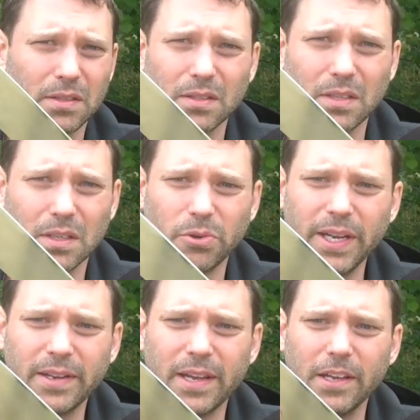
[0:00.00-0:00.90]
It's a
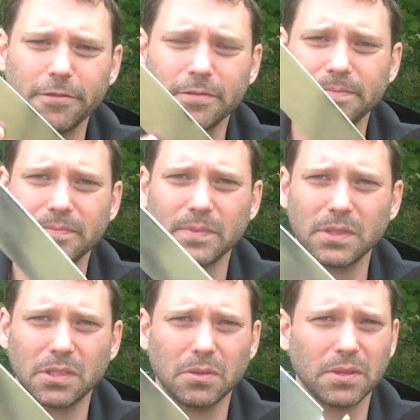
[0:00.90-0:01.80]
great knife,
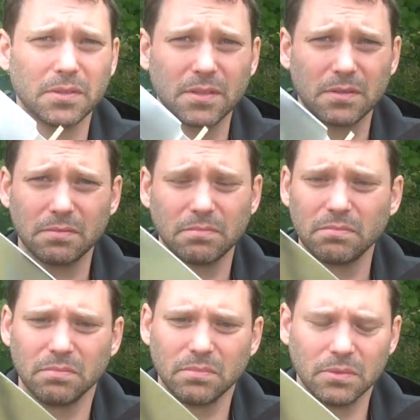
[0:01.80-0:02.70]
so it's
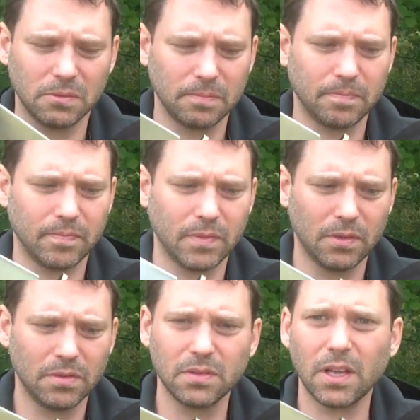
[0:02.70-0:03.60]

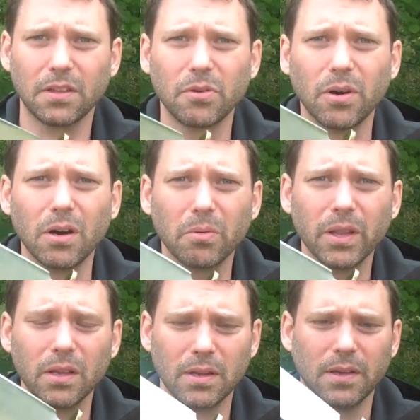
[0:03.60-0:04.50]
nothing wrong with
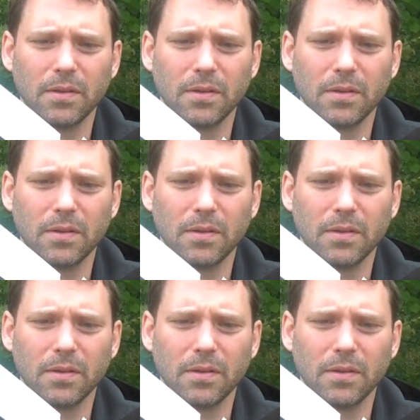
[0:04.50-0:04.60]
it.